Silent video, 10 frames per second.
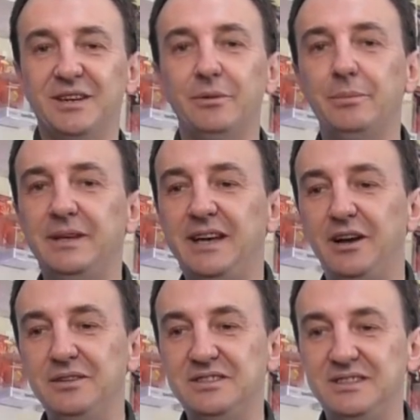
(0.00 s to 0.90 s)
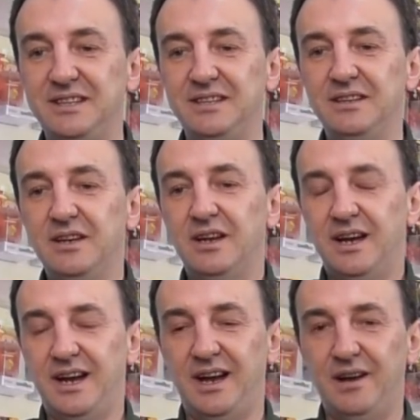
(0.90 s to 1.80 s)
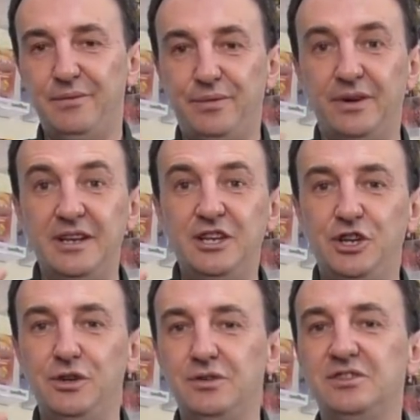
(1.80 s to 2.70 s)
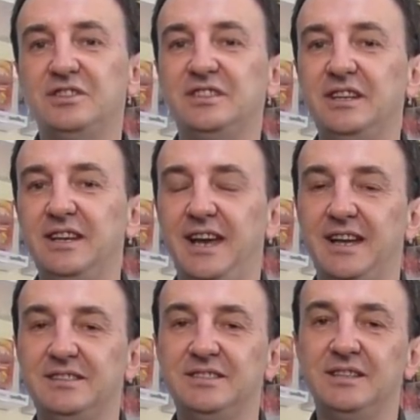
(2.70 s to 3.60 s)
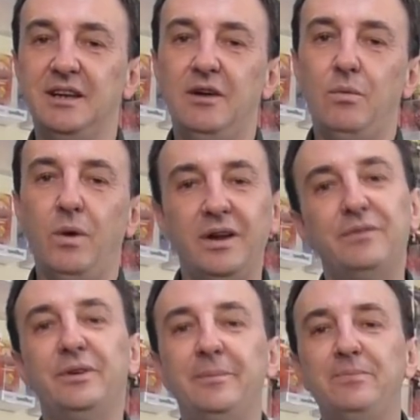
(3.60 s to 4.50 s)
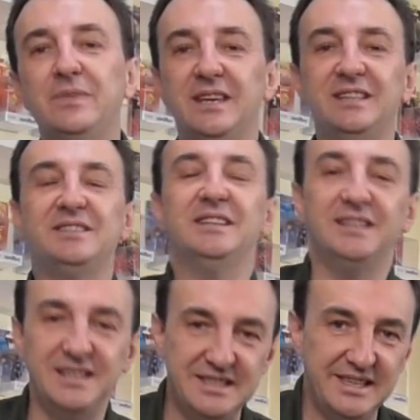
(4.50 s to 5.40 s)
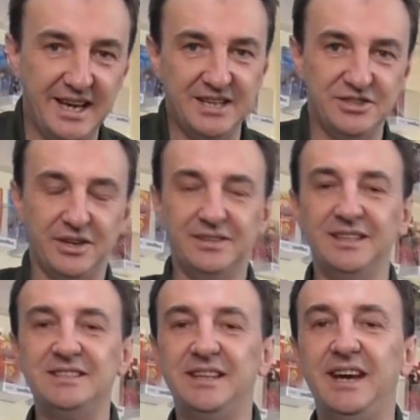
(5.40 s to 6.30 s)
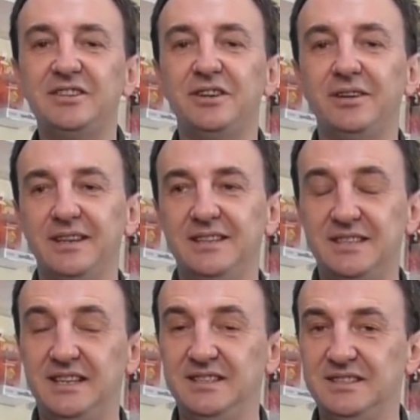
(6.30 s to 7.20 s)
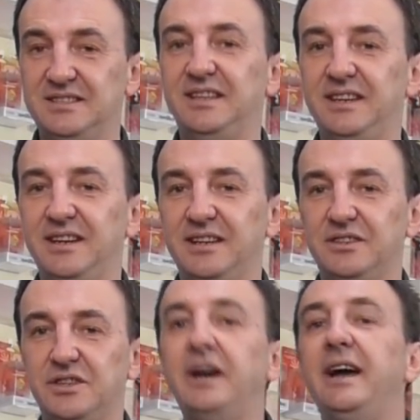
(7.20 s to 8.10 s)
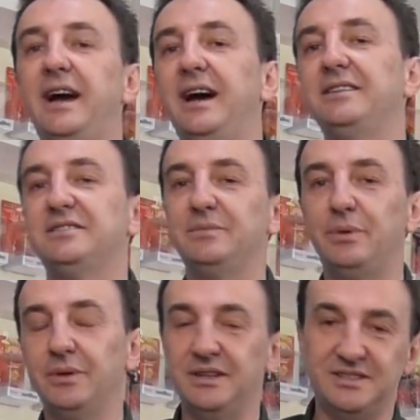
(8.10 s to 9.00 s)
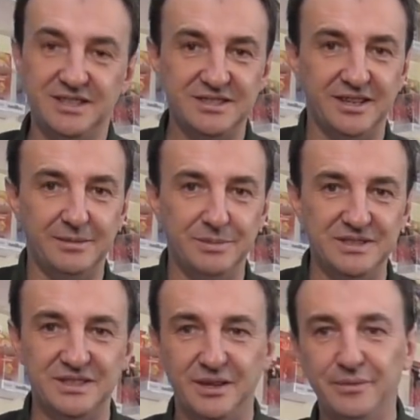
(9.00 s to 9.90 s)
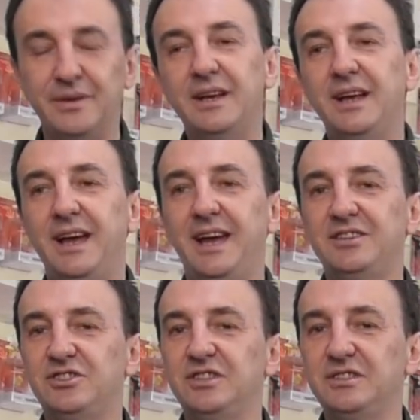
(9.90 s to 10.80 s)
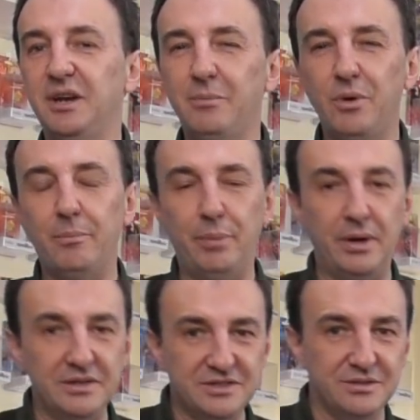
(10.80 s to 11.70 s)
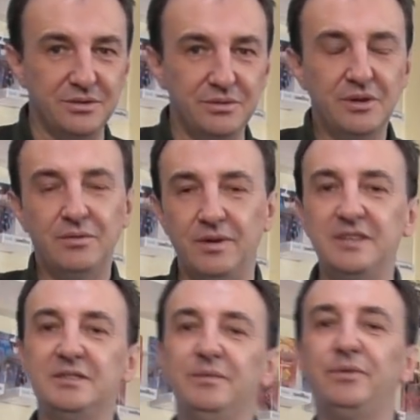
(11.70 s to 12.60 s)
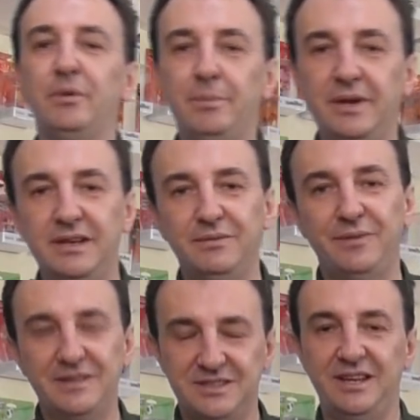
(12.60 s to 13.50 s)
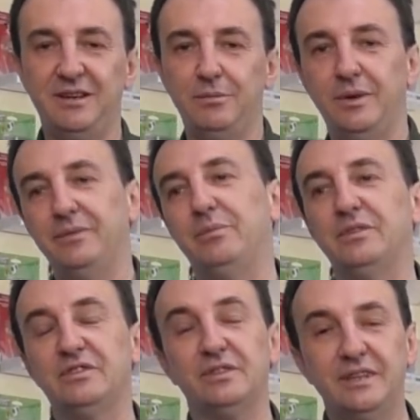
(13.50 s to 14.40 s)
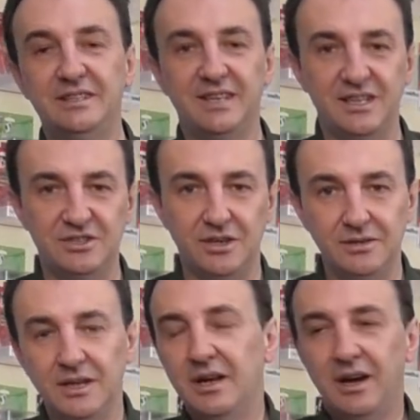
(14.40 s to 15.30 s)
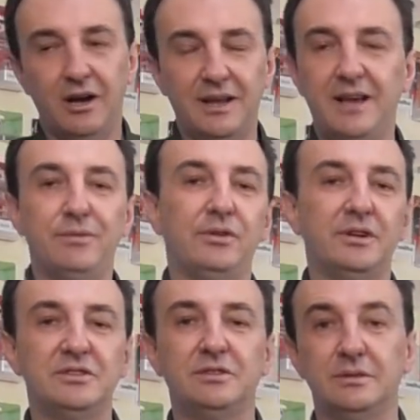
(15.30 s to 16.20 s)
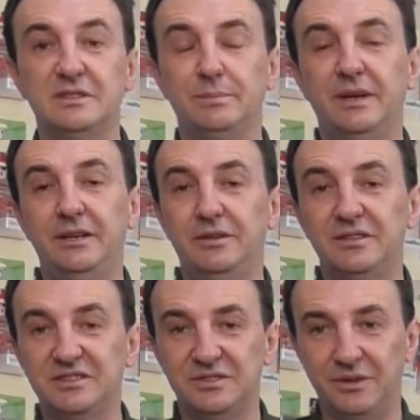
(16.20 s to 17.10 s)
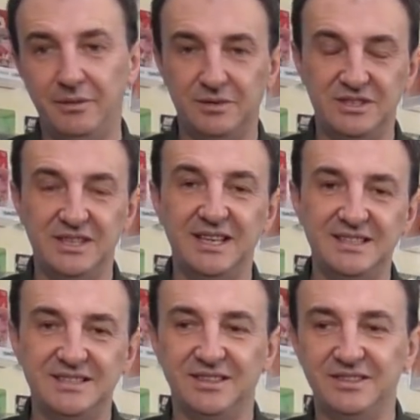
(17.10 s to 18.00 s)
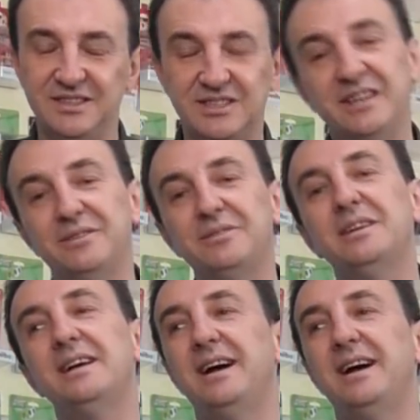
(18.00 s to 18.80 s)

I will be hosting 3 huge Sega heads. One of them is Lizzie the Hedgehog. Lizzie the Hedgehog is a Sega diehard supporter just like myself, and she's got a more personal reason for being fascinated with Sonic the Hedgehog. I'll have her on to explain her story when she gets on the channel.